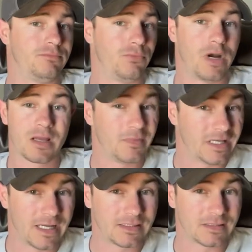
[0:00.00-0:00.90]

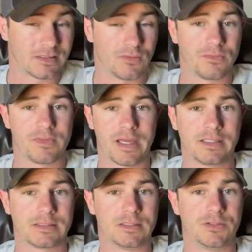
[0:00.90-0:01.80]
recommendations on
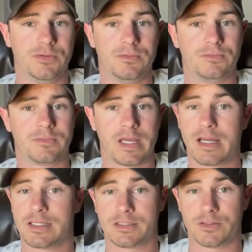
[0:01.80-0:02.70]
things that you
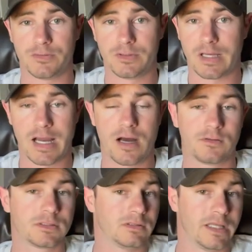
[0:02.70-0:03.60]
think I should do to the
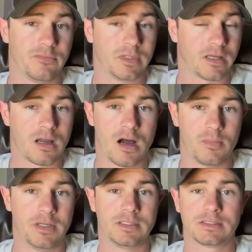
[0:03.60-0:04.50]
house, leave them in the
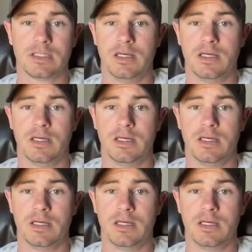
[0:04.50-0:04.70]
comments.